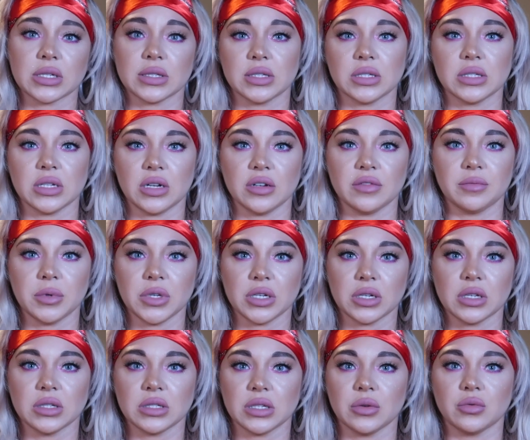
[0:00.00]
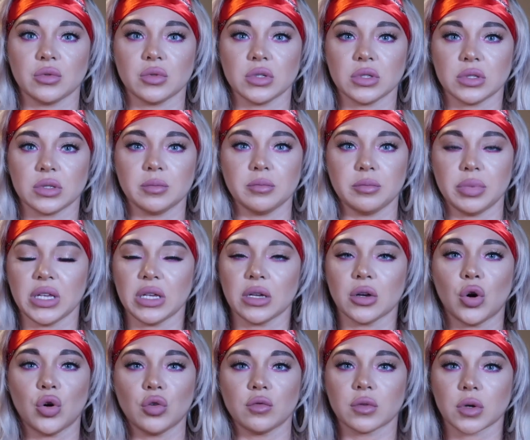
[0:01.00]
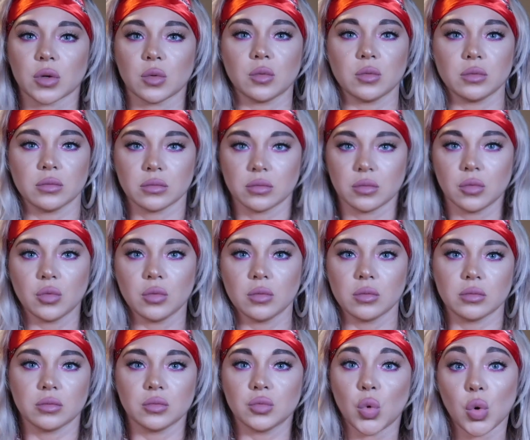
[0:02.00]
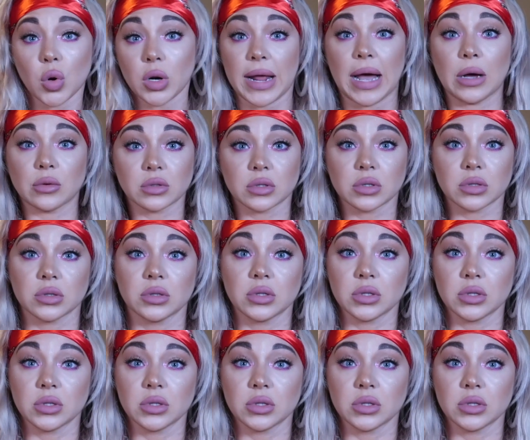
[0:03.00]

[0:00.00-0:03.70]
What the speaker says: and stuff because it was being worn out.